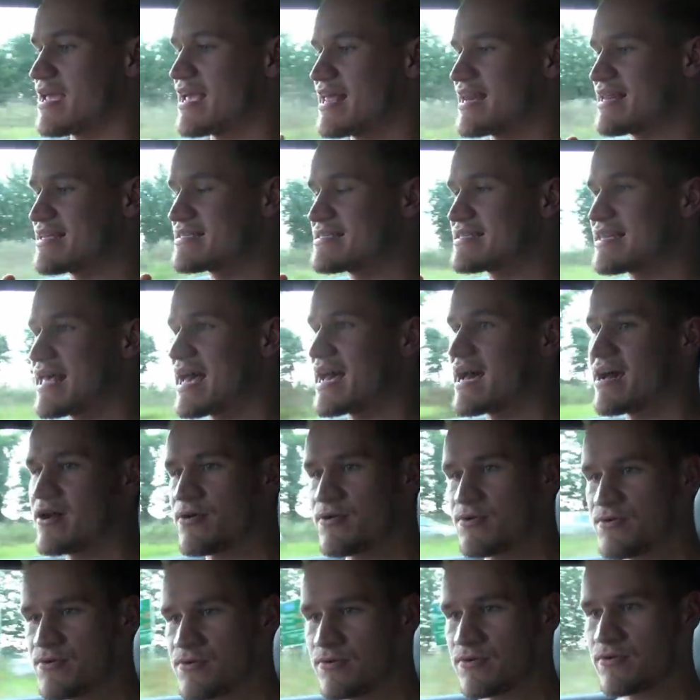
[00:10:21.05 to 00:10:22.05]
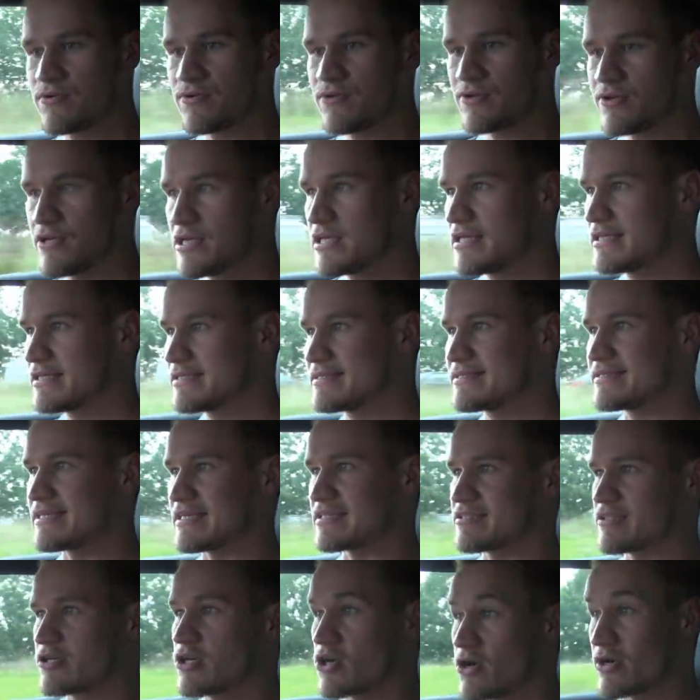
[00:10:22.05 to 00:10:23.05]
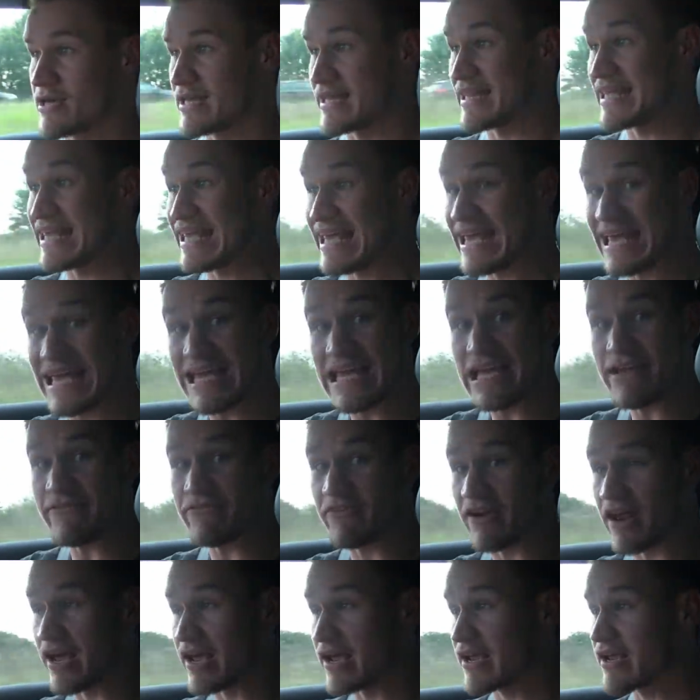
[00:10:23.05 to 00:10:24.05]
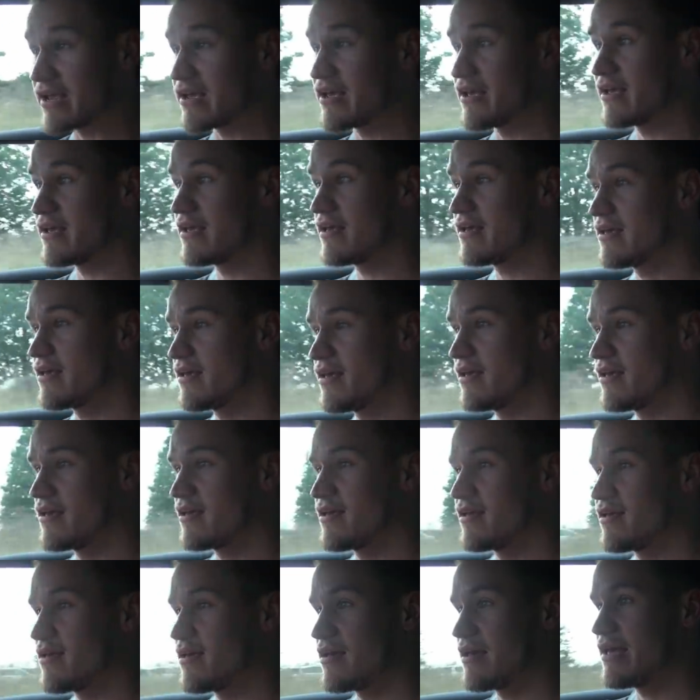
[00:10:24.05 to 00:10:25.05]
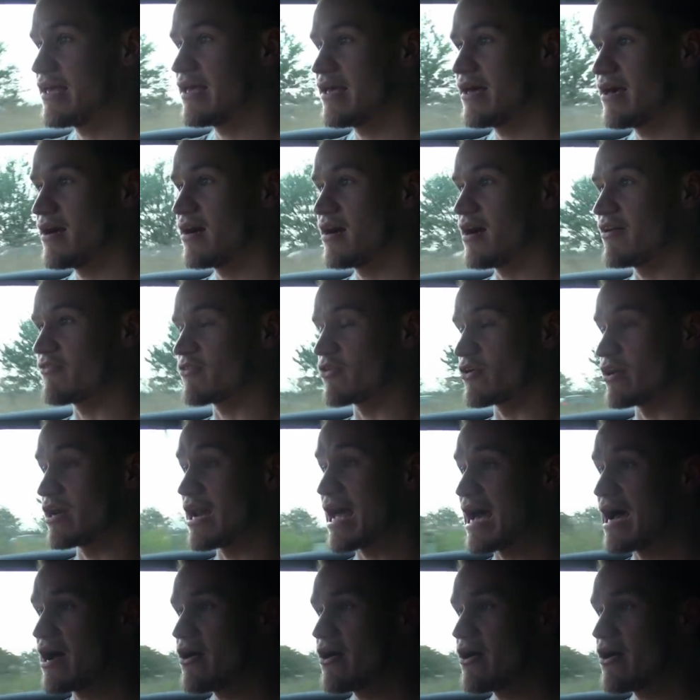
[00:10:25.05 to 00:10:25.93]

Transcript: It is now 6 o'clock in the evening. I've got an